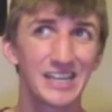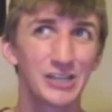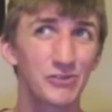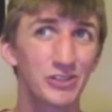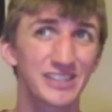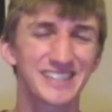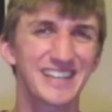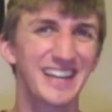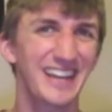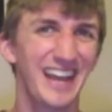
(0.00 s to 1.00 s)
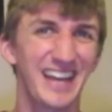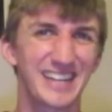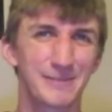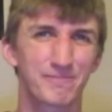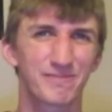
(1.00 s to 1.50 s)
You could say I had
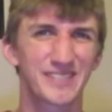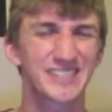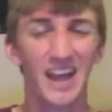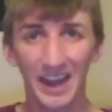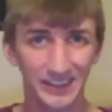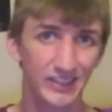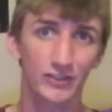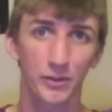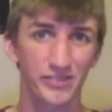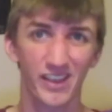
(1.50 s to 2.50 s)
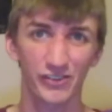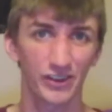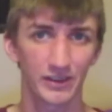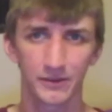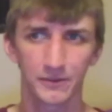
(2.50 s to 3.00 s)
a tiny little obsession.